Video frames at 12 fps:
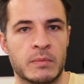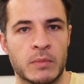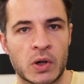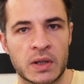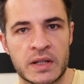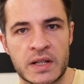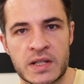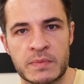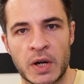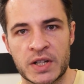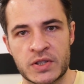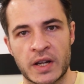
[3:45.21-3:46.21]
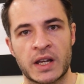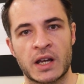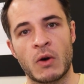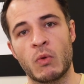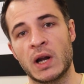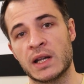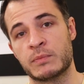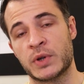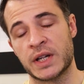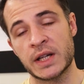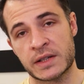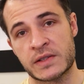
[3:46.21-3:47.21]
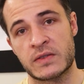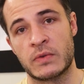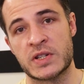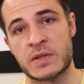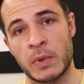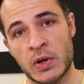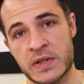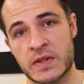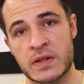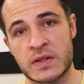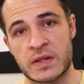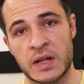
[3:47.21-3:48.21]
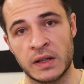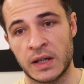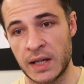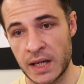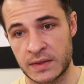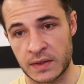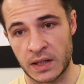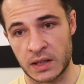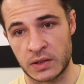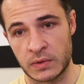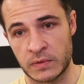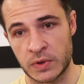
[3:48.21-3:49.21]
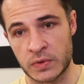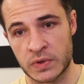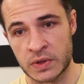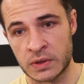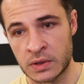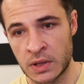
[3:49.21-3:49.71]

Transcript: the model is by checking how well it predicts the responses in the data that you've used.